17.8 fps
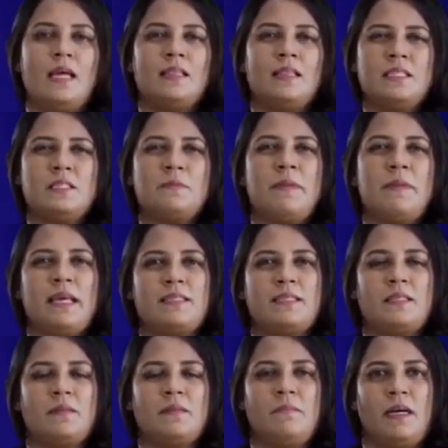This
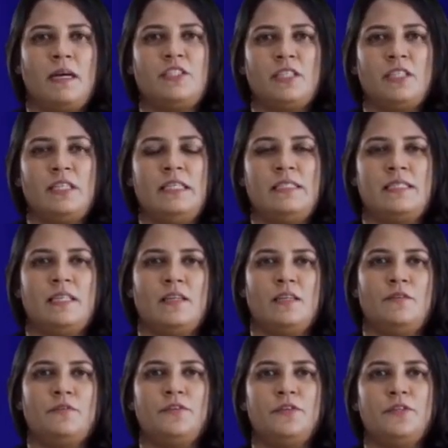makes it much
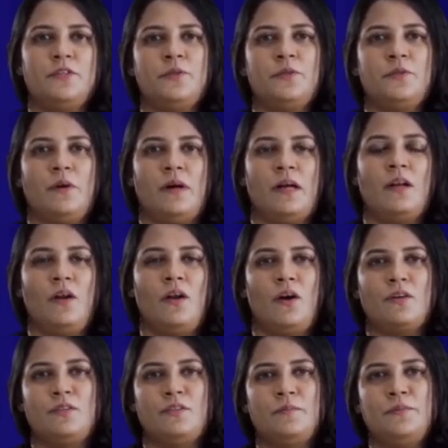easier for you to
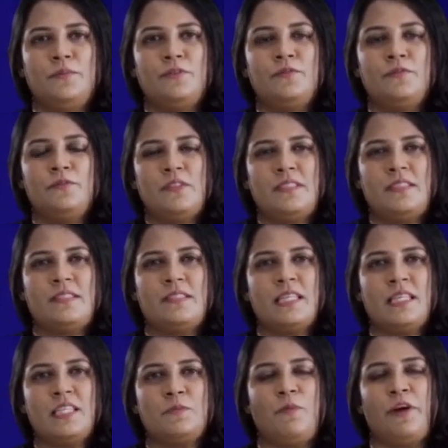unlock the beautiful
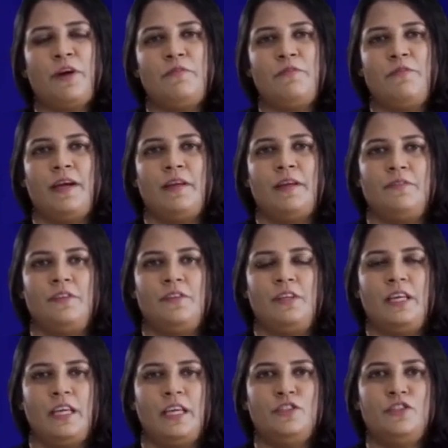
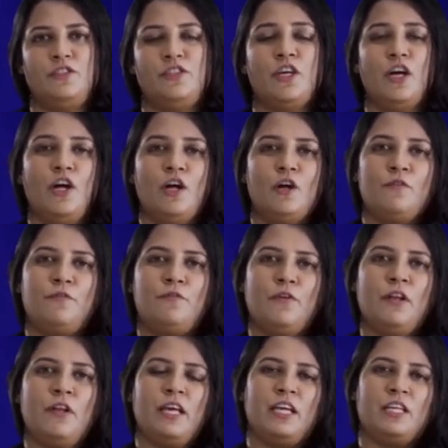6.53-inch
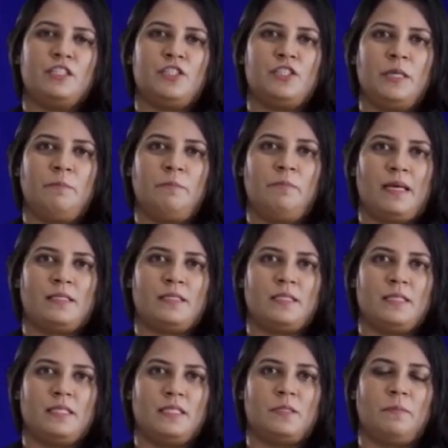Full HD
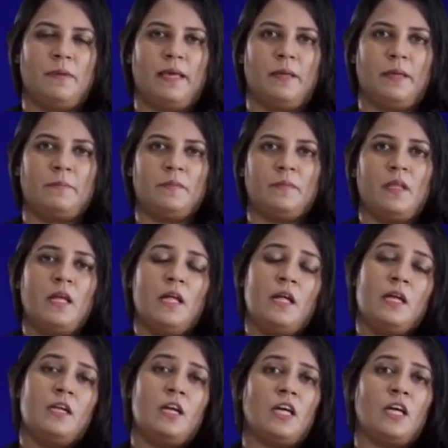Plus display.
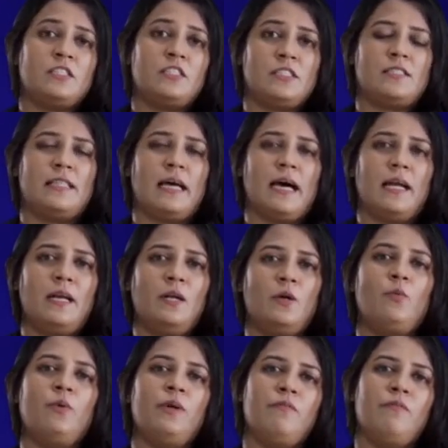Not just that,
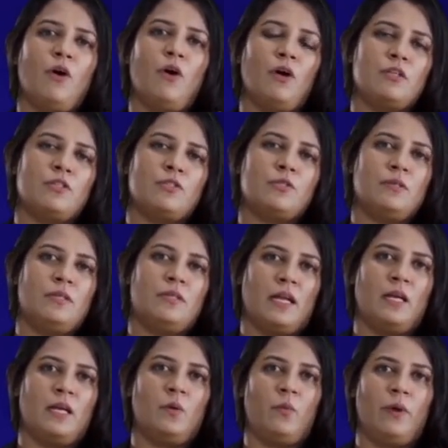we've also
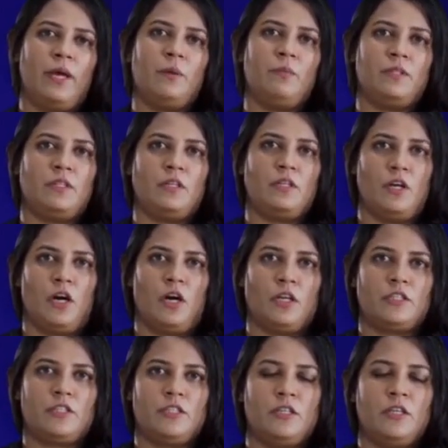done away with the
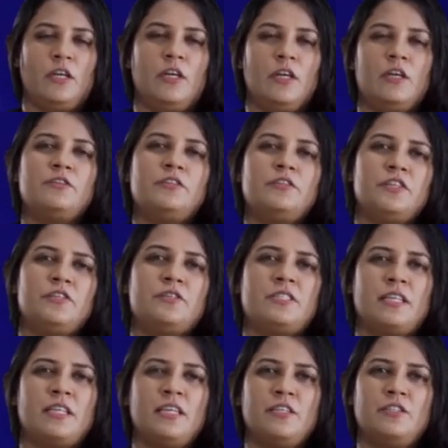notch,
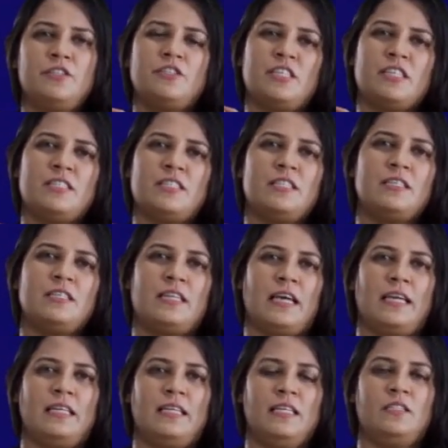reducing it to just a
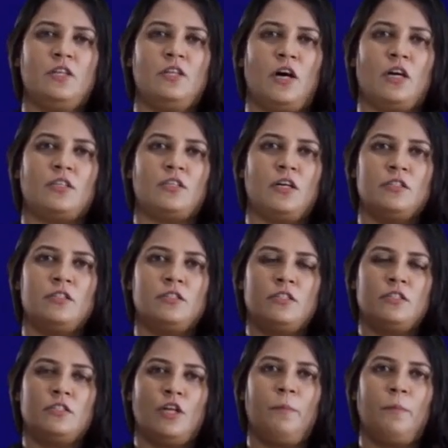tiny dot on
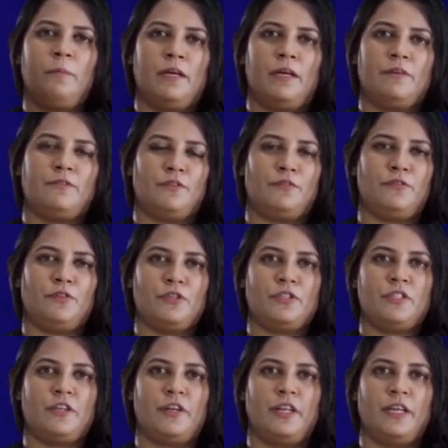the top left of your
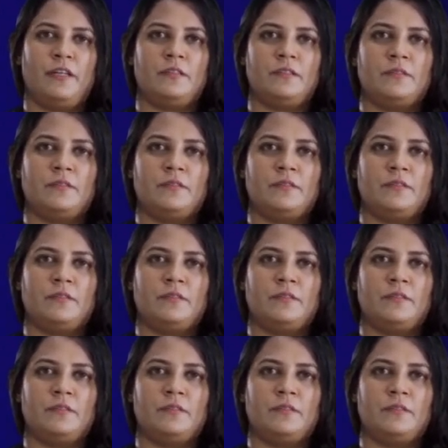screen.